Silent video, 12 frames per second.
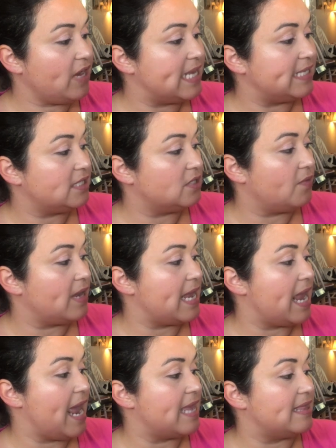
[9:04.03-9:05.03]

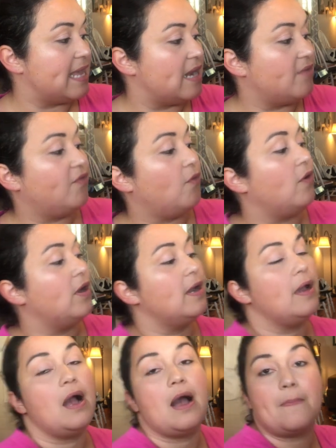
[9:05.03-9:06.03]
history and then
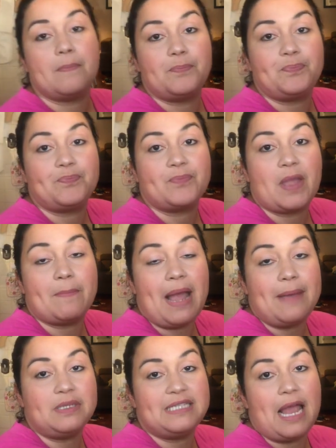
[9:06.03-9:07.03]
for um,
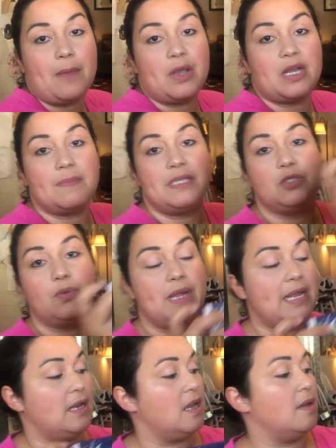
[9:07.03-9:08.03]
Bible time, we're going to be
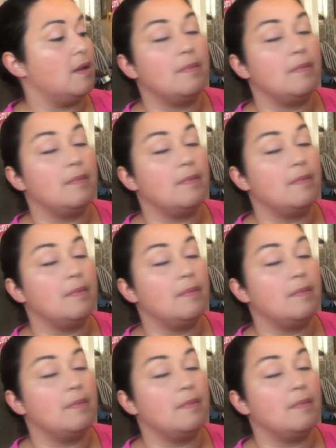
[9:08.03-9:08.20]
doing